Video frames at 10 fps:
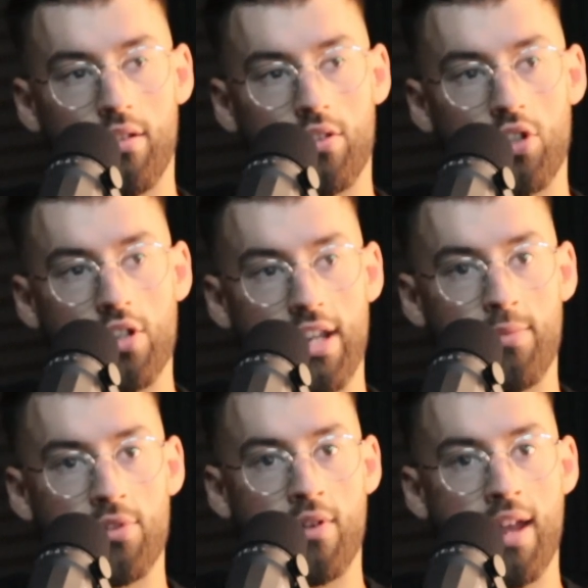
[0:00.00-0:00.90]
you need to
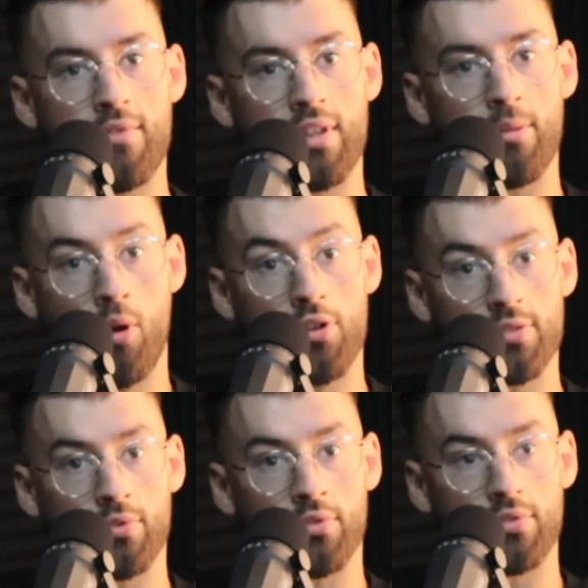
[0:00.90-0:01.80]
be doing everything
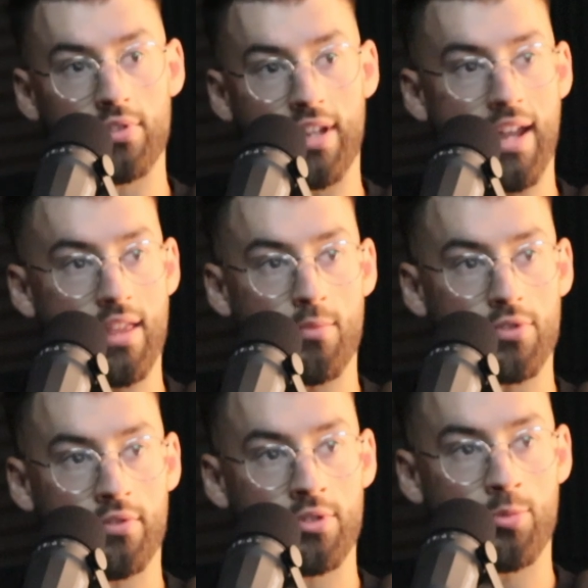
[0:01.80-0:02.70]
possible to get them
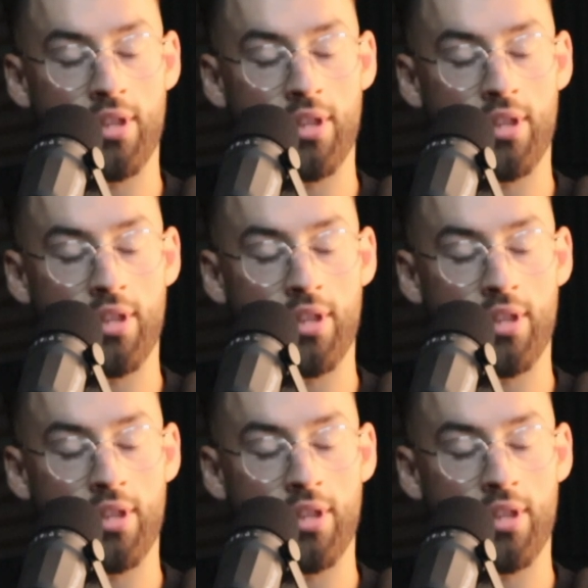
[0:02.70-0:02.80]
results,